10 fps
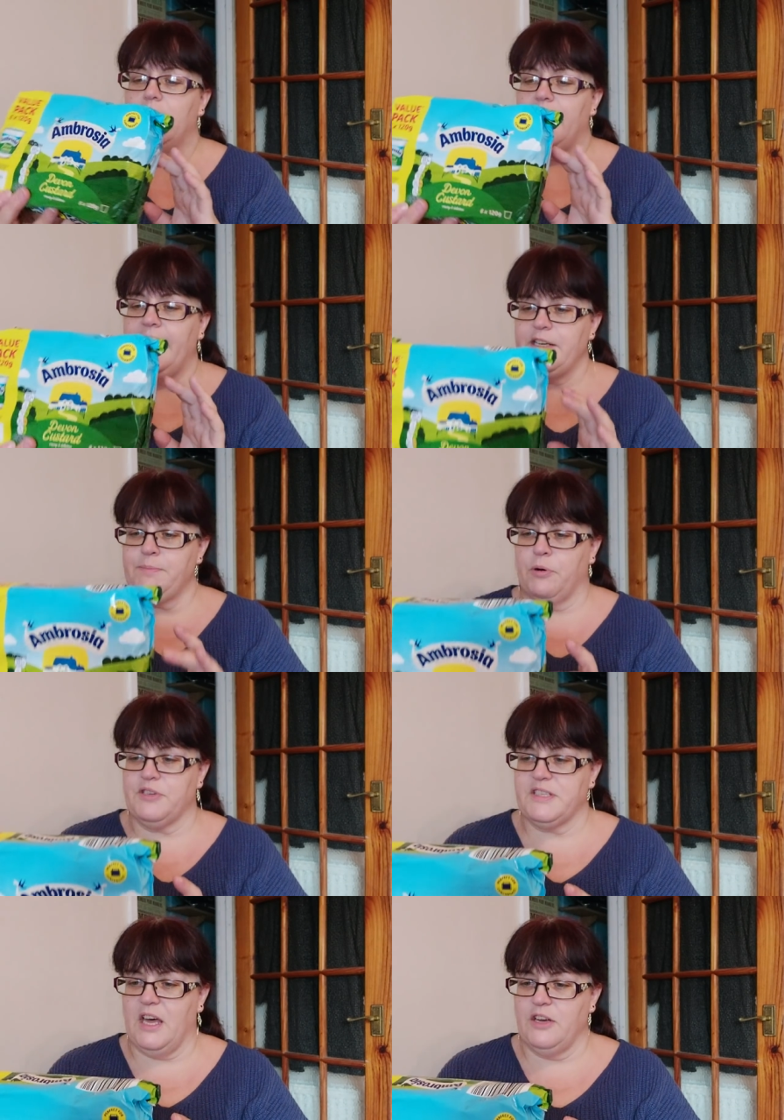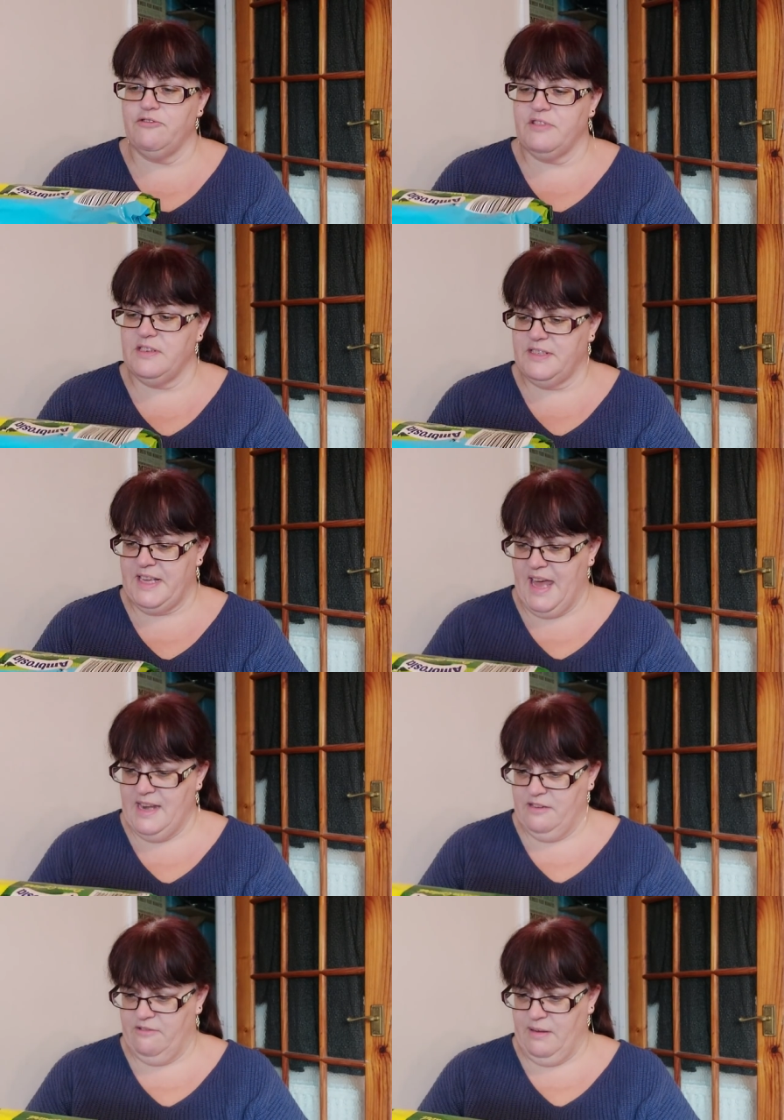each pot is
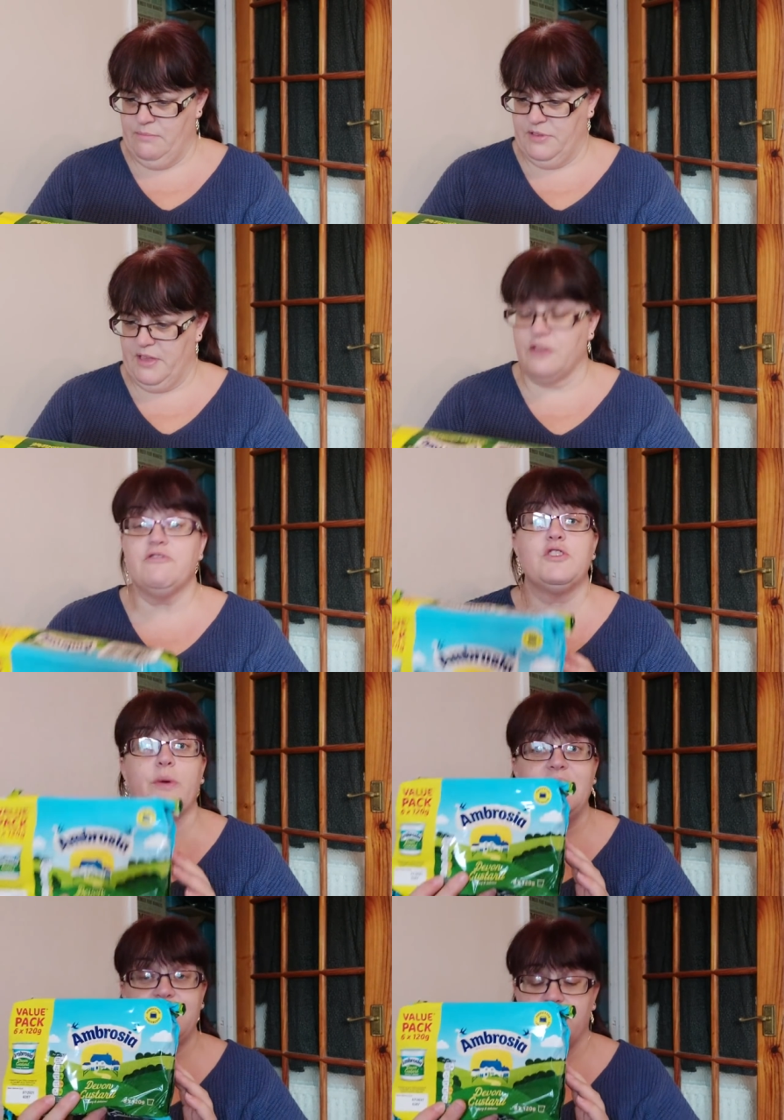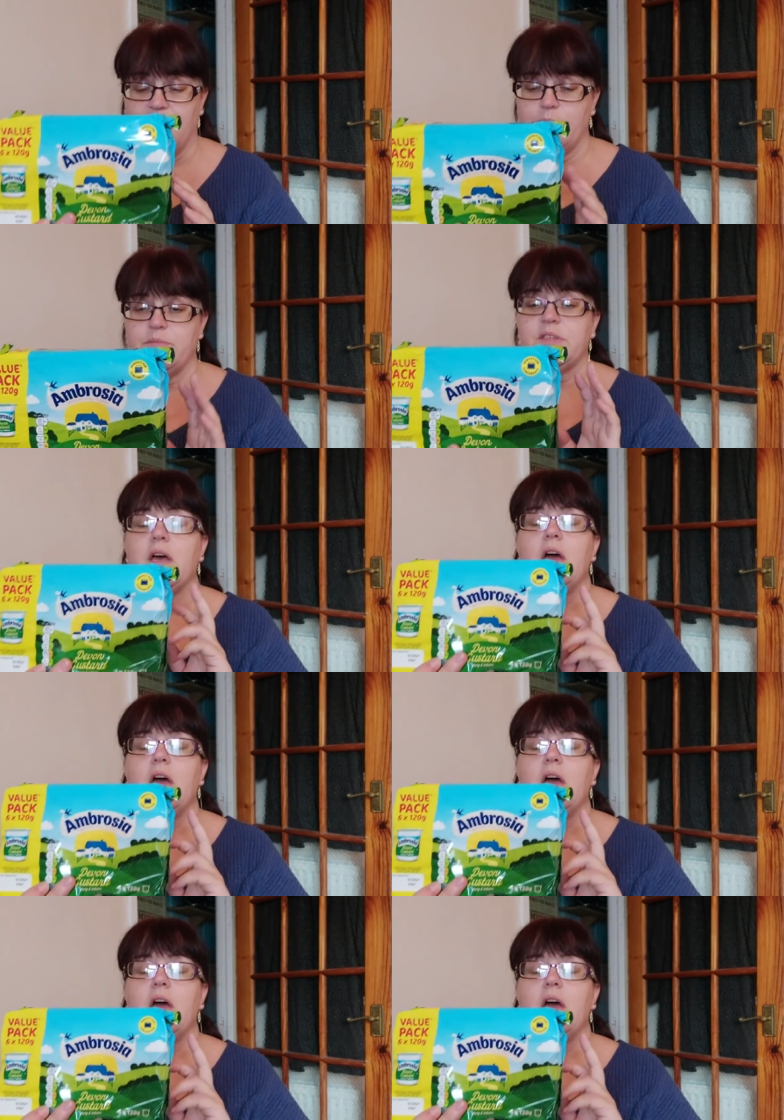110 grams, I think 120 grams,